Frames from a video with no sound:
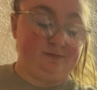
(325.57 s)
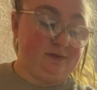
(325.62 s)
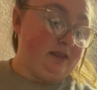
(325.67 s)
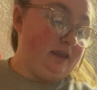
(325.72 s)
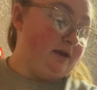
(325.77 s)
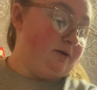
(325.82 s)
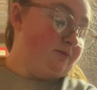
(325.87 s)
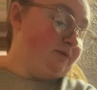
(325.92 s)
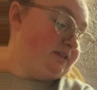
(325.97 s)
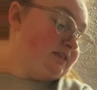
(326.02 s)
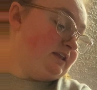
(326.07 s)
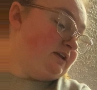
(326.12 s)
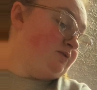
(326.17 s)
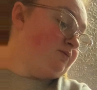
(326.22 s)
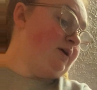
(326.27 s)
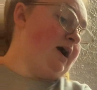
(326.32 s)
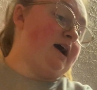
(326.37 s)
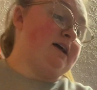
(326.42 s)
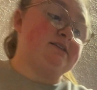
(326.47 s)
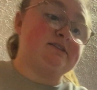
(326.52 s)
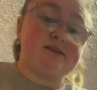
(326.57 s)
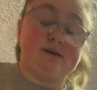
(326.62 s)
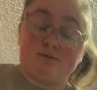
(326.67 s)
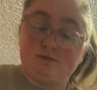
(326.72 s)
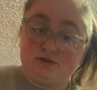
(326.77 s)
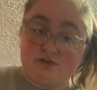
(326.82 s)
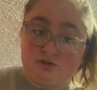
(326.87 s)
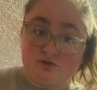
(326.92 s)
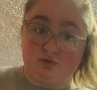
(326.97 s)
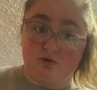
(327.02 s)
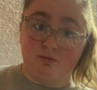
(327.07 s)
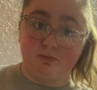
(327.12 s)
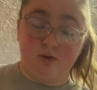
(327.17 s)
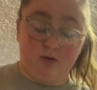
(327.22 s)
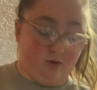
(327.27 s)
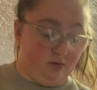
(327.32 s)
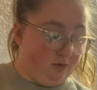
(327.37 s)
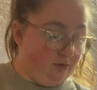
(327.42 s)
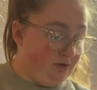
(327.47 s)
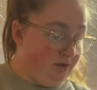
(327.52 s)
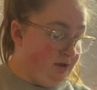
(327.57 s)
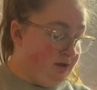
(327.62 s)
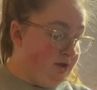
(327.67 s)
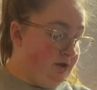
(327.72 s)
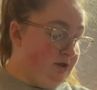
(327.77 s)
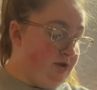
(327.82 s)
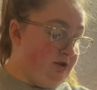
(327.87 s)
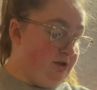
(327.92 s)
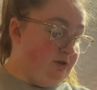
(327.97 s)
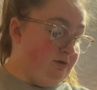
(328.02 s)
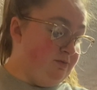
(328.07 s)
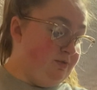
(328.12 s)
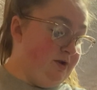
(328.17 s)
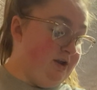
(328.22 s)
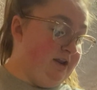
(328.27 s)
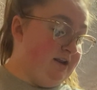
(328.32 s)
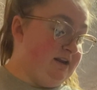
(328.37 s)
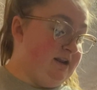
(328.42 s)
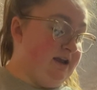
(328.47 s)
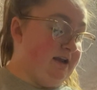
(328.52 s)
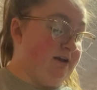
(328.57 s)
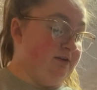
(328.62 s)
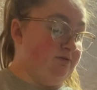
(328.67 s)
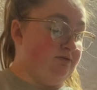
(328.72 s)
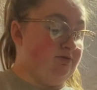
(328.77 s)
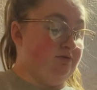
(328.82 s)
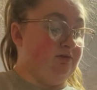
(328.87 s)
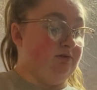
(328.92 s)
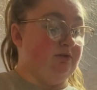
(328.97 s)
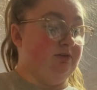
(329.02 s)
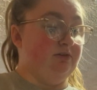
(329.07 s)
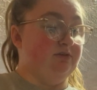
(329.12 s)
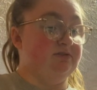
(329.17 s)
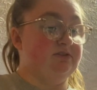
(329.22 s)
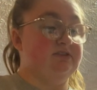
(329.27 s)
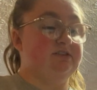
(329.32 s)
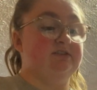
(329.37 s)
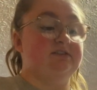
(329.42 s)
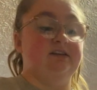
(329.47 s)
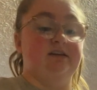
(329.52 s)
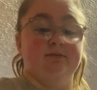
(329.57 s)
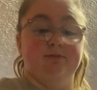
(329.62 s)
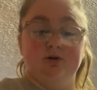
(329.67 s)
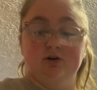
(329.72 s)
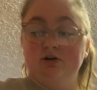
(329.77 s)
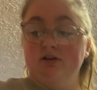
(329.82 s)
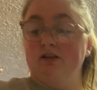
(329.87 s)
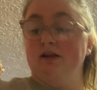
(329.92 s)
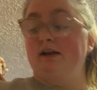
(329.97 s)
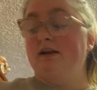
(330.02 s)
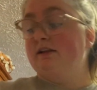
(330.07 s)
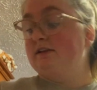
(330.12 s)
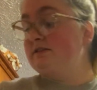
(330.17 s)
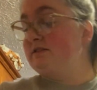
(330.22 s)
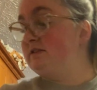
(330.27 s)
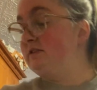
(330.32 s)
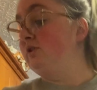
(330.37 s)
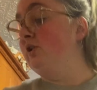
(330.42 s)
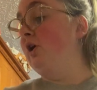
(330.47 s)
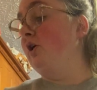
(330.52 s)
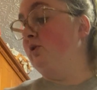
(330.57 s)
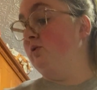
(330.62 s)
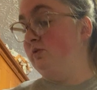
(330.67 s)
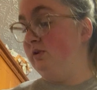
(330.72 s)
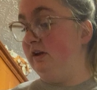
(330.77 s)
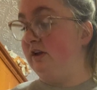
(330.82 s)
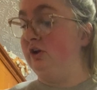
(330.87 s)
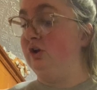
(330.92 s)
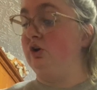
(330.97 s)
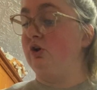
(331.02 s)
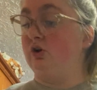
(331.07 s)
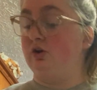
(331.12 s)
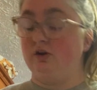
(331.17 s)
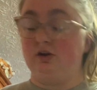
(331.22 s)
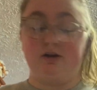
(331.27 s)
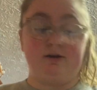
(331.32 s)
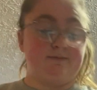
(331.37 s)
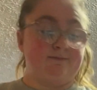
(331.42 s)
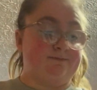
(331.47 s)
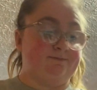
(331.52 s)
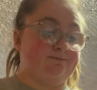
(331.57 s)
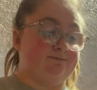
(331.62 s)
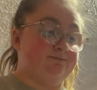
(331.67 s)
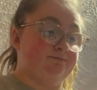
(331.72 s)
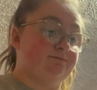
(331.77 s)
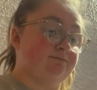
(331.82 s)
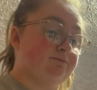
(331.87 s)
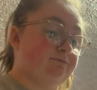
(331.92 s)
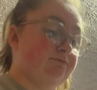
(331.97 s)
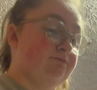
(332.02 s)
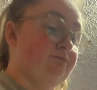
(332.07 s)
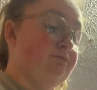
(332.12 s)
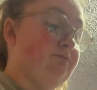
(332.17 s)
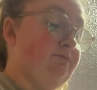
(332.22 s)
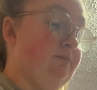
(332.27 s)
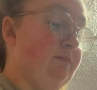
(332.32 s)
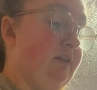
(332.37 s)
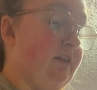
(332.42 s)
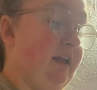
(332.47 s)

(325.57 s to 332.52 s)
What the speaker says: And when the rice comes to a boil, you bring it down to a little simmer and let it slowly cook. And